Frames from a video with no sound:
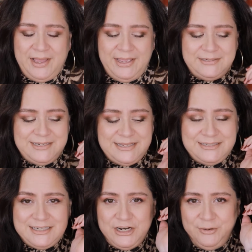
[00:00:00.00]
I
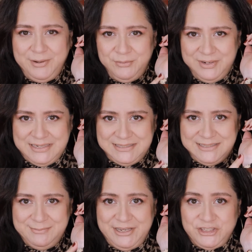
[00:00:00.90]
test it on my wrist
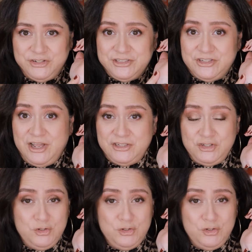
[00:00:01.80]
to make sure it's not